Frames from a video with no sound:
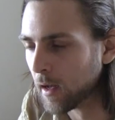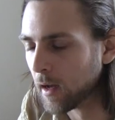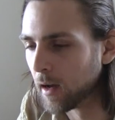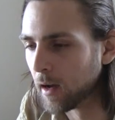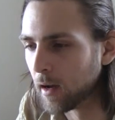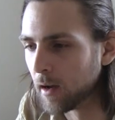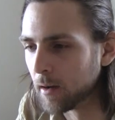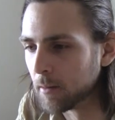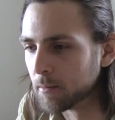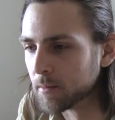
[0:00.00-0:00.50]

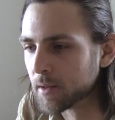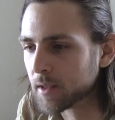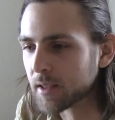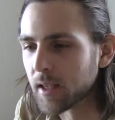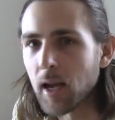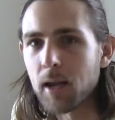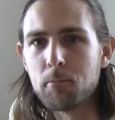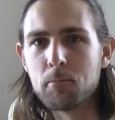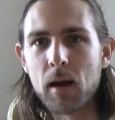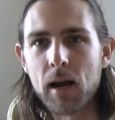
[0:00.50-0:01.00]
um,
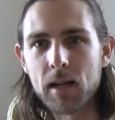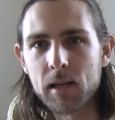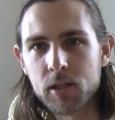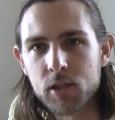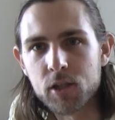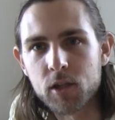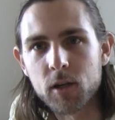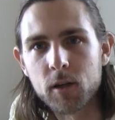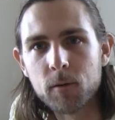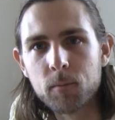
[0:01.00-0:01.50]
site
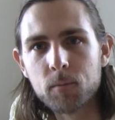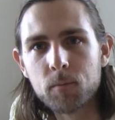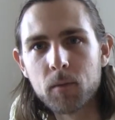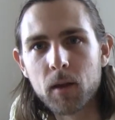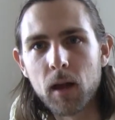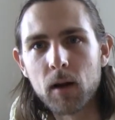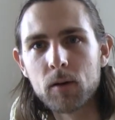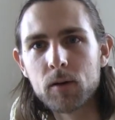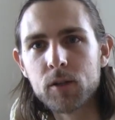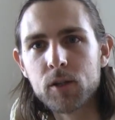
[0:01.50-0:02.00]
manager
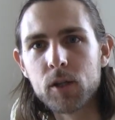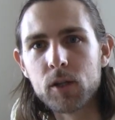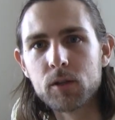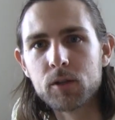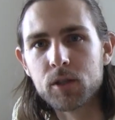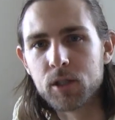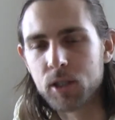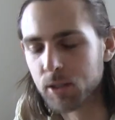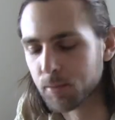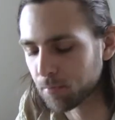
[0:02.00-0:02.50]
out in
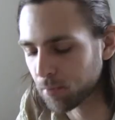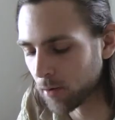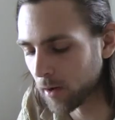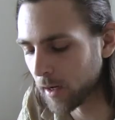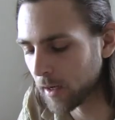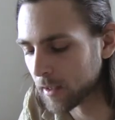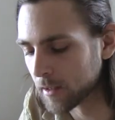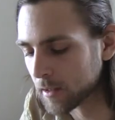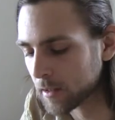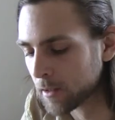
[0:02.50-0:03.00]
Dolan
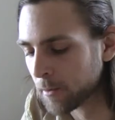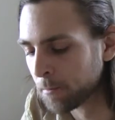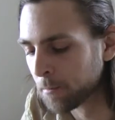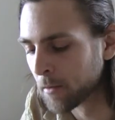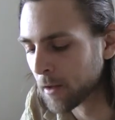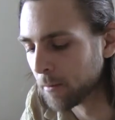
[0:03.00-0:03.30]
Springs